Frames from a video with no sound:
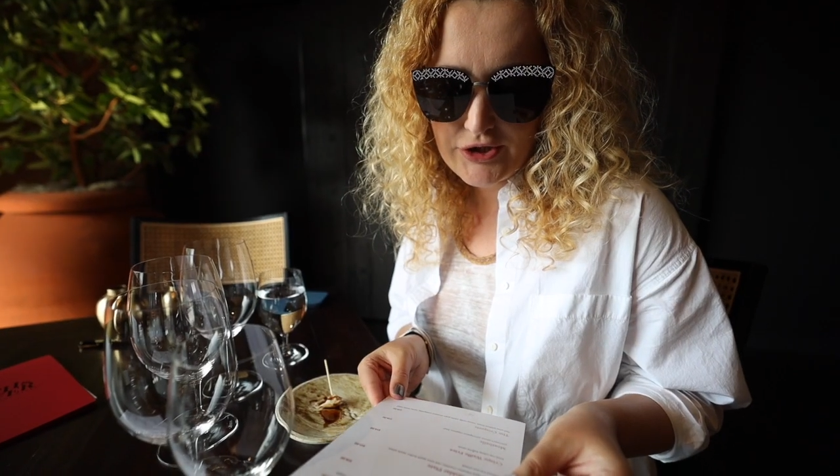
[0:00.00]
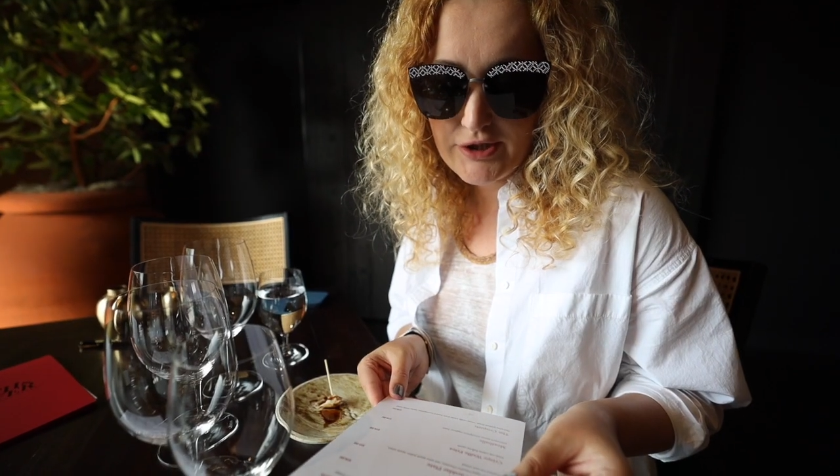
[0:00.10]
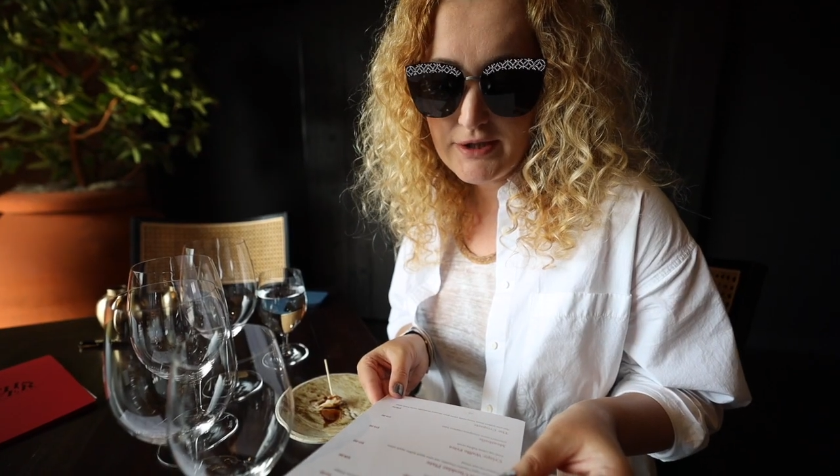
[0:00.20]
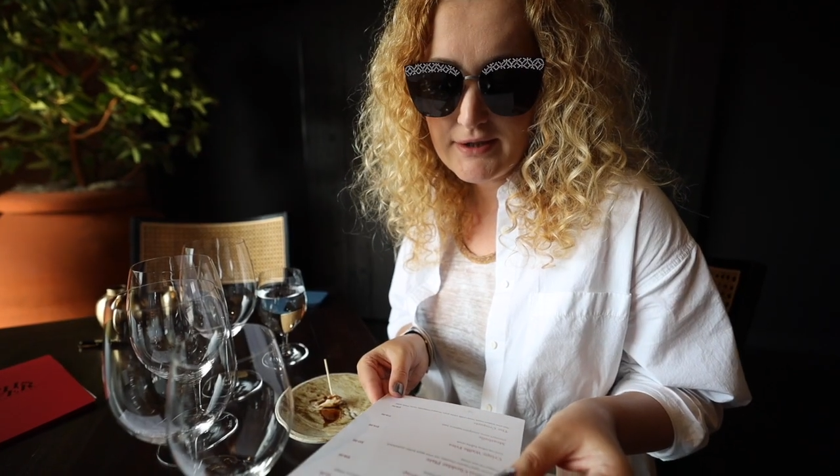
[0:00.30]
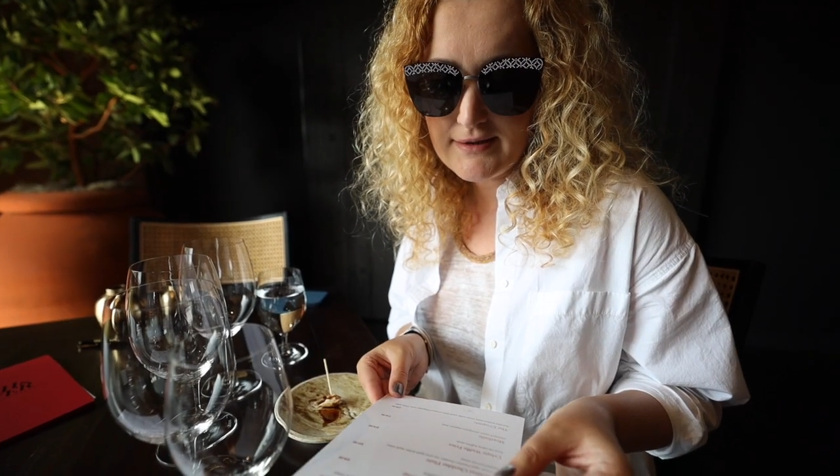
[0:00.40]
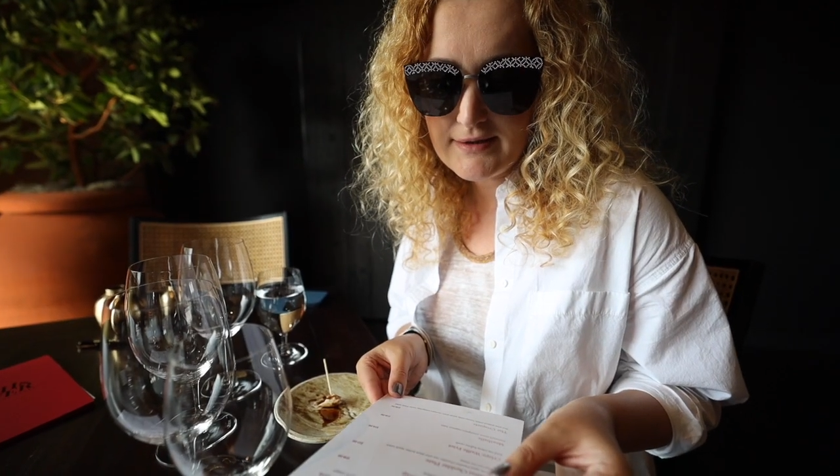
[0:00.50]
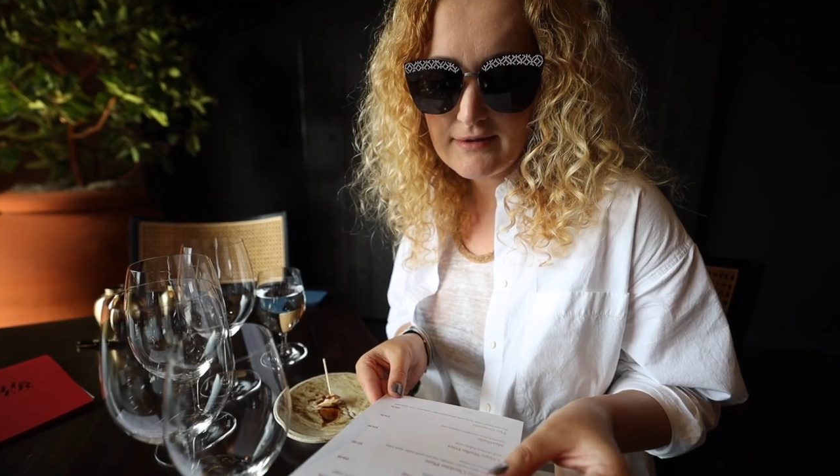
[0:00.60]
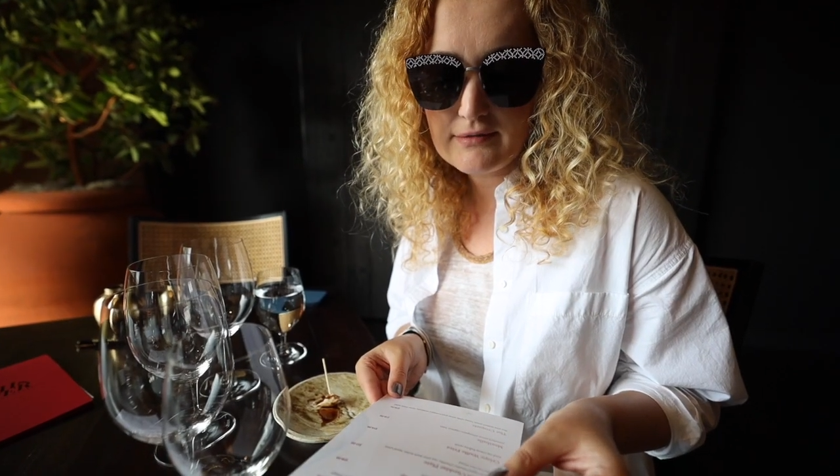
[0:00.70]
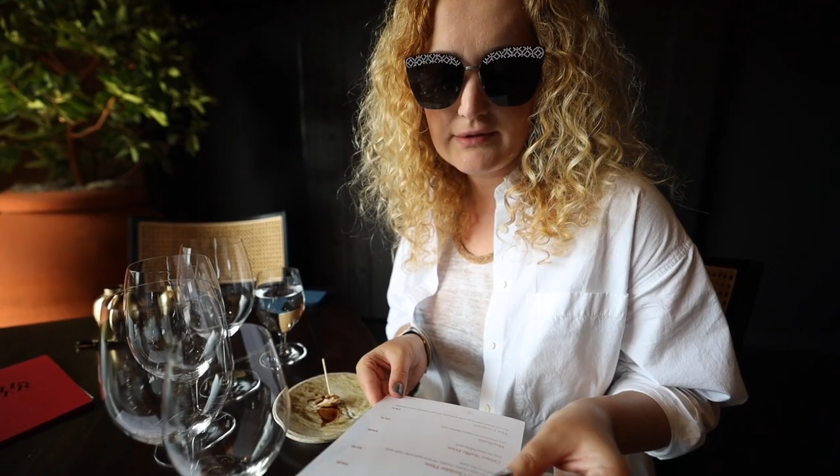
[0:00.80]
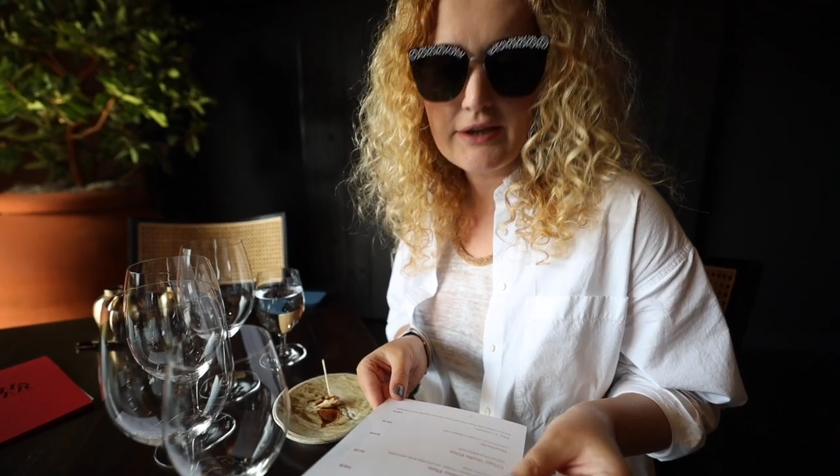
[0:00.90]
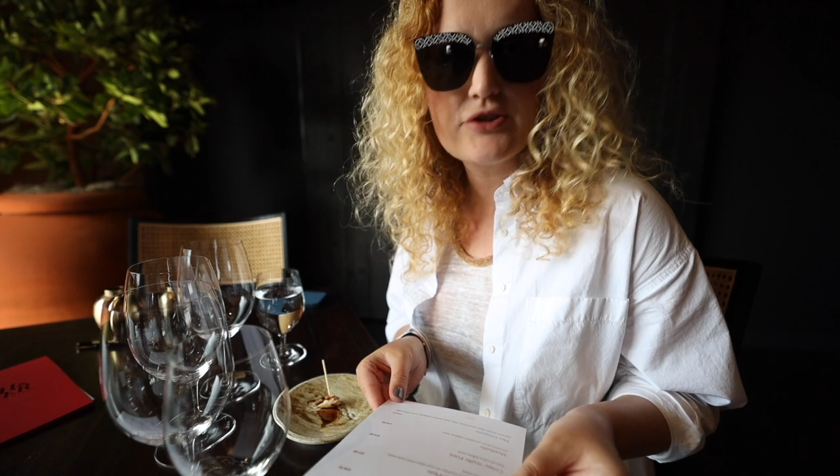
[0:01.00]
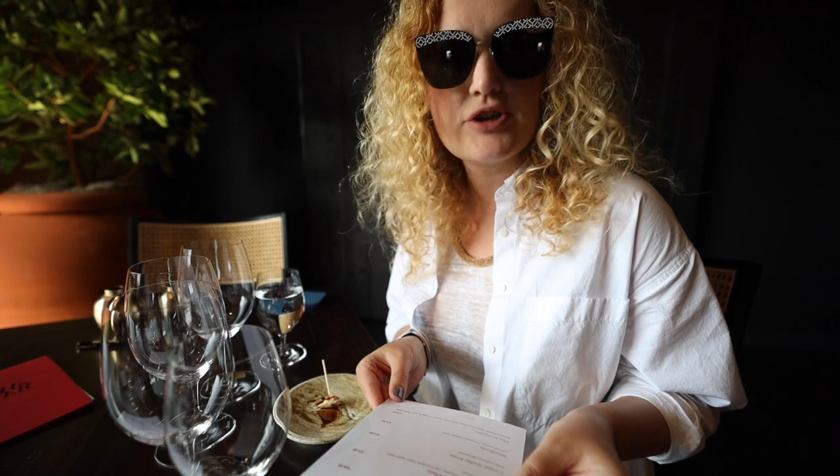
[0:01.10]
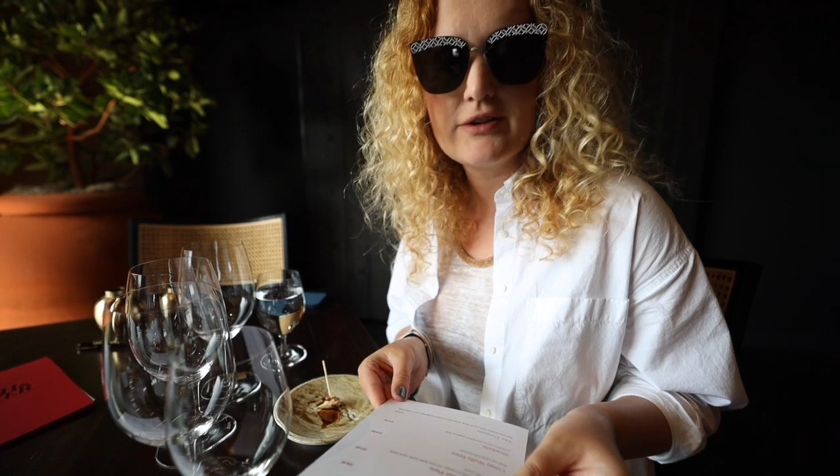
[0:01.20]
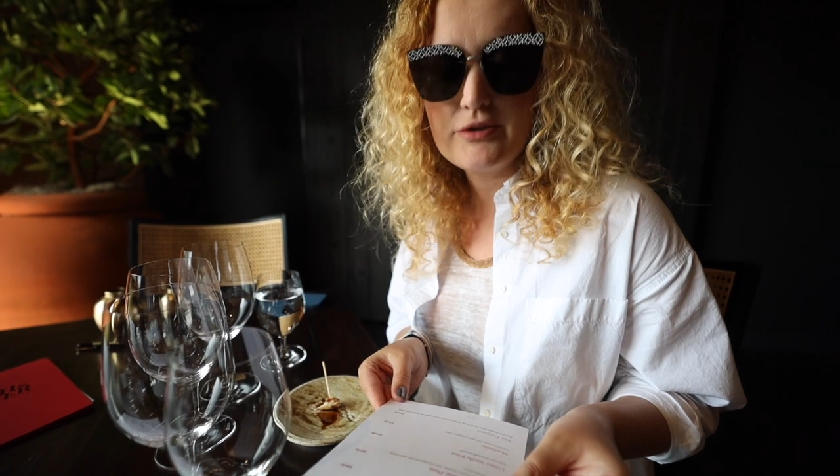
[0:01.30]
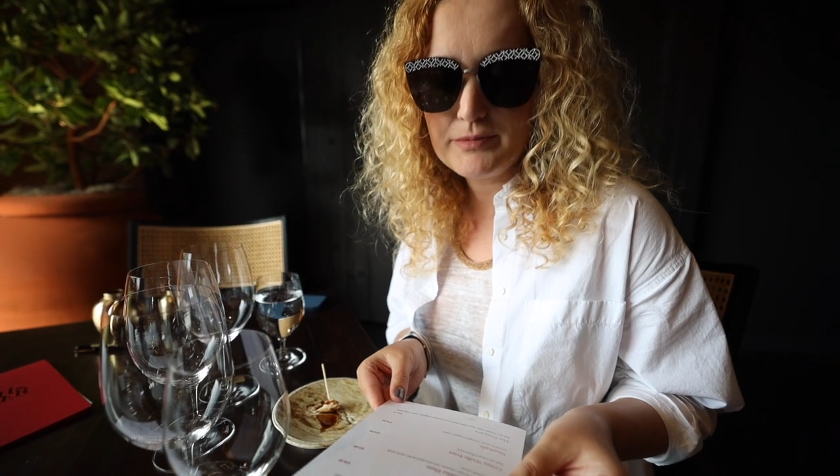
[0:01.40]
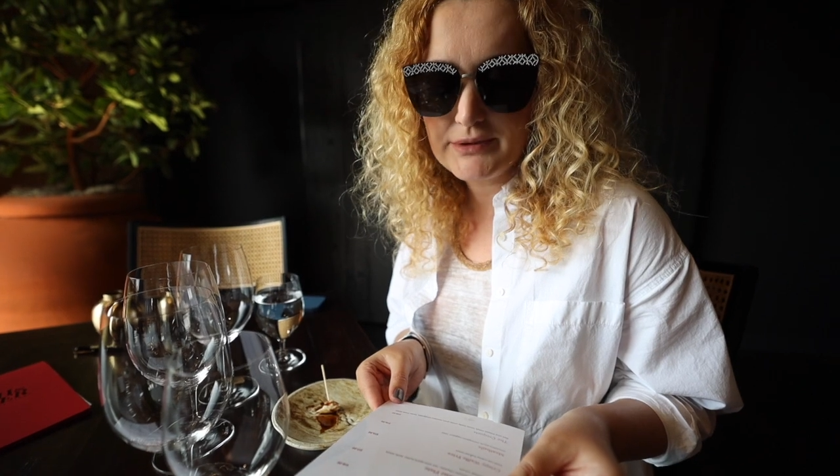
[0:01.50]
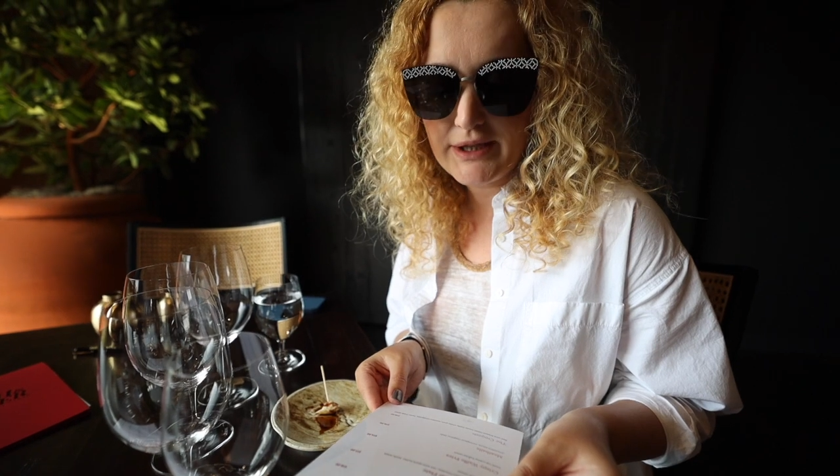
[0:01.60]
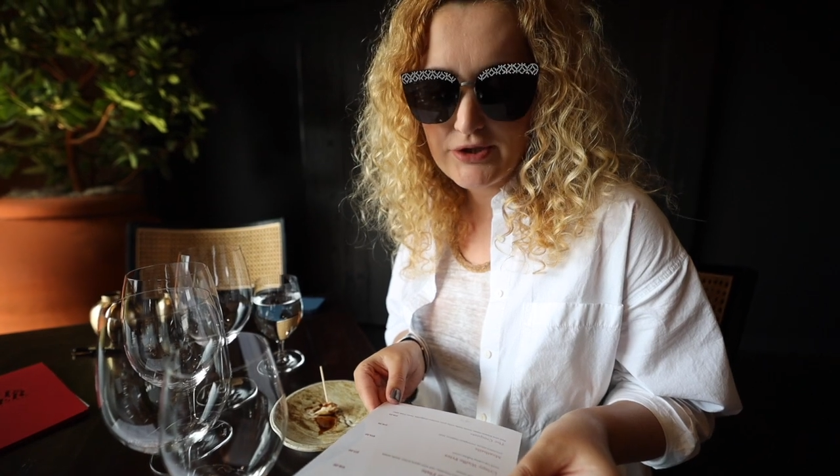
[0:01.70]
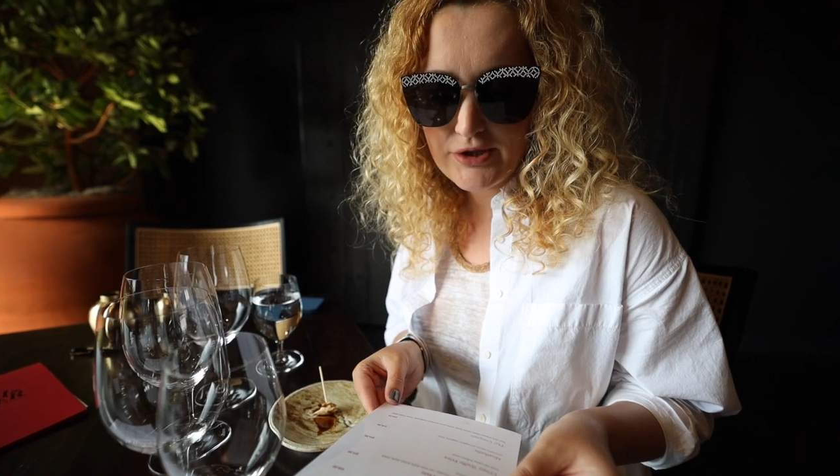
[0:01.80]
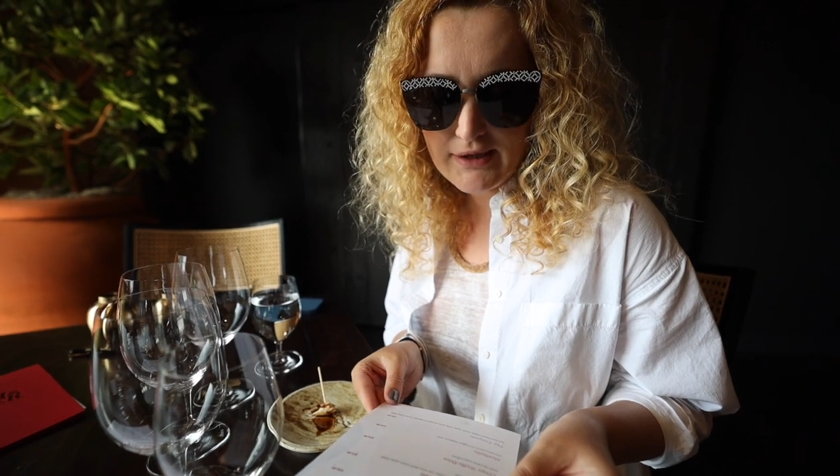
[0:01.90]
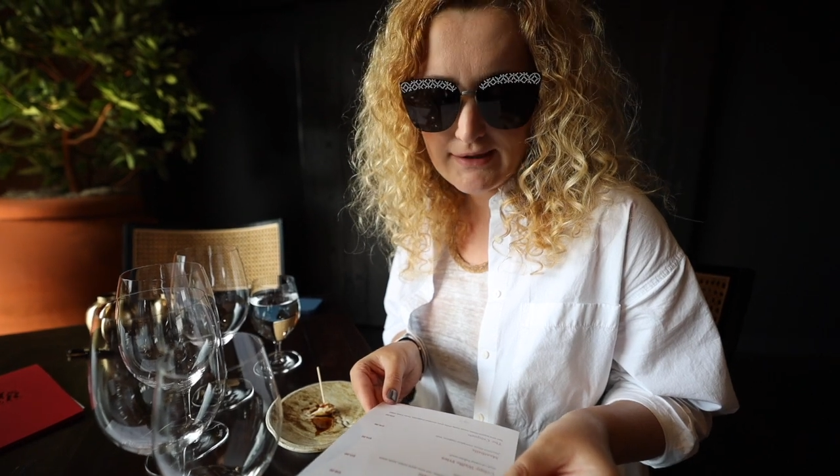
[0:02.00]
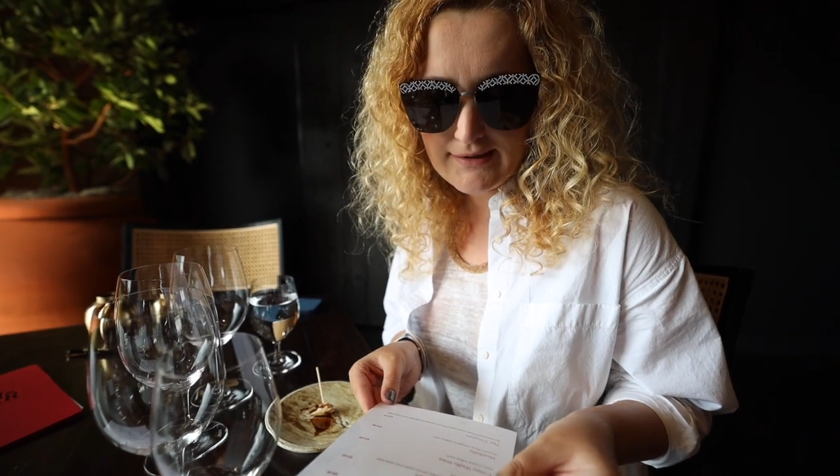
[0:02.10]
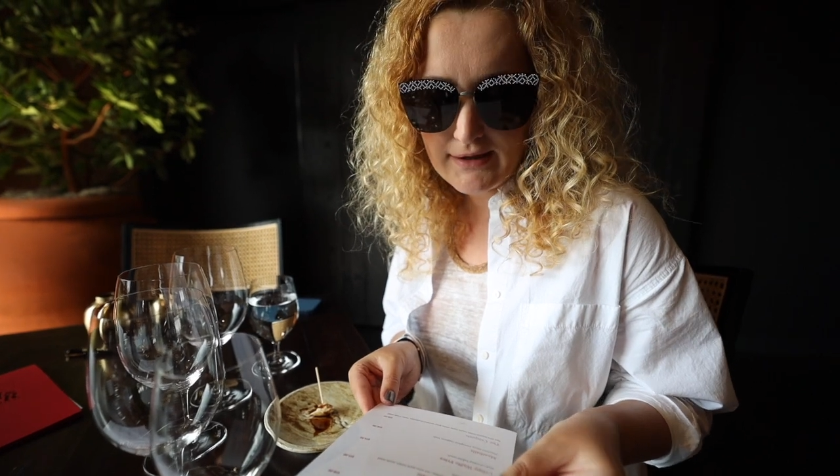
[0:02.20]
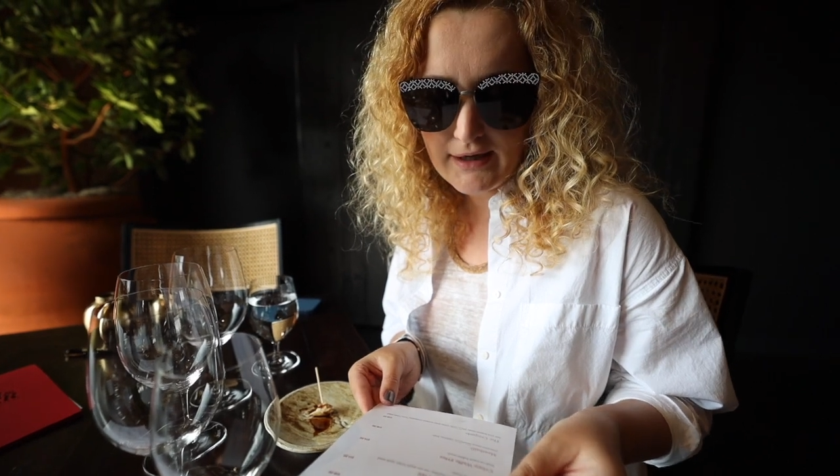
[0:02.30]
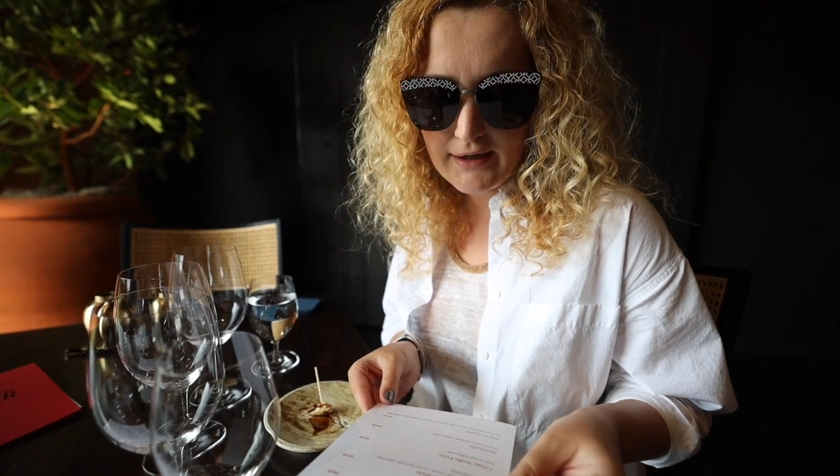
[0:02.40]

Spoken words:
cheese, like cheddar plate cheese,